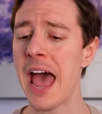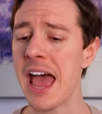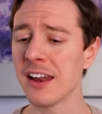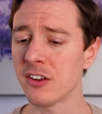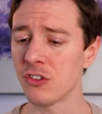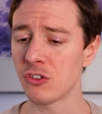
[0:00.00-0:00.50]

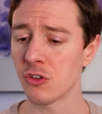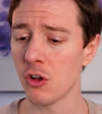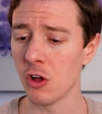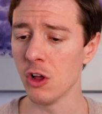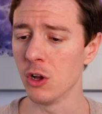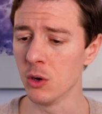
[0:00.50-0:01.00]

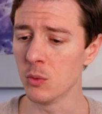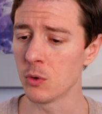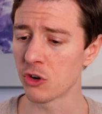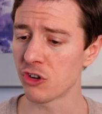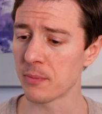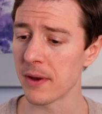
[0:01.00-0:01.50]
pedestal,
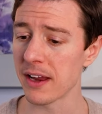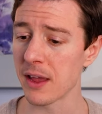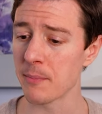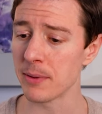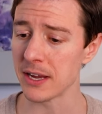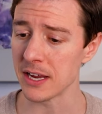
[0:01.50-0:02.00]
worshipped and
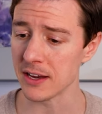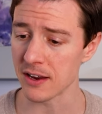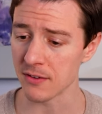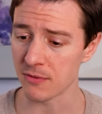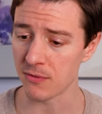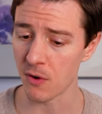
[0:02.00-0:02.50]

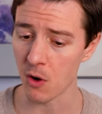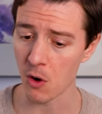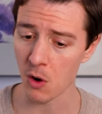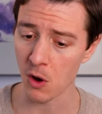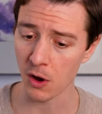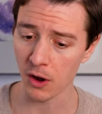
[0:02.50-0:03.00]
competed
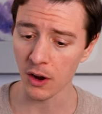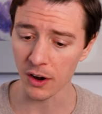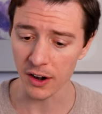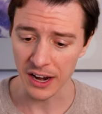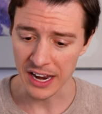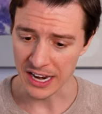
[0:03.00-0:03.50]

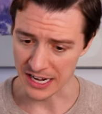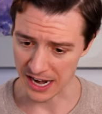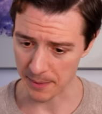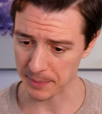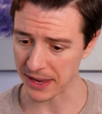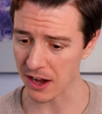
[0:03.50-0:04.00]
for?
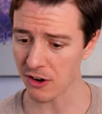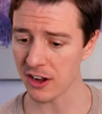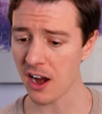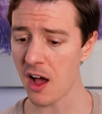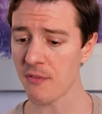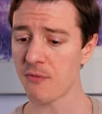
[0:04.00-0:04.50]
Not be
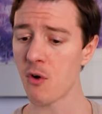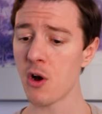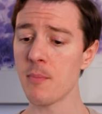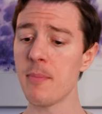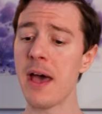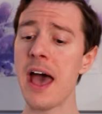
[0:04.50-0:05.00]
carried off,
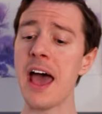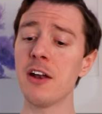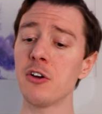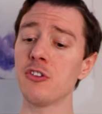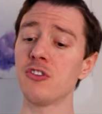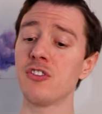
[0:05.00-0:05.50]
or
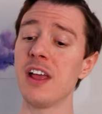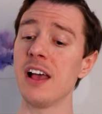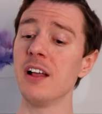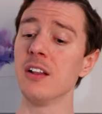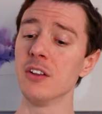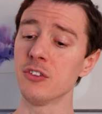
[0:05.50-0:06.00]
better
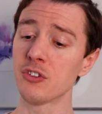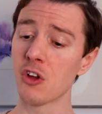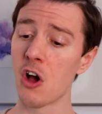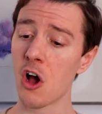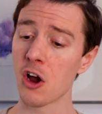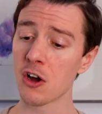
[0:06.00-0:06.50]
still,
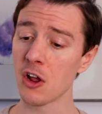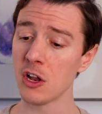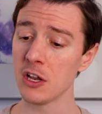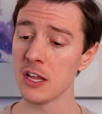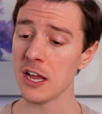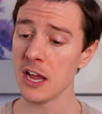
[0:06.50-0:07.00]
start a
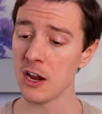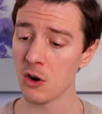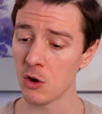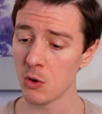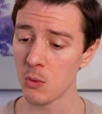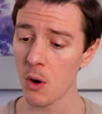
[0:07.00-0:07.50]

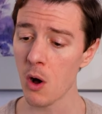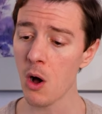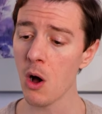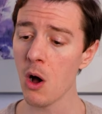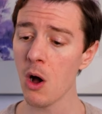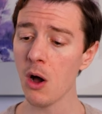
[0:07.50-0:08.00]
little
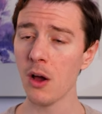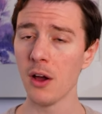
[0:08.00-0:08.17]
war.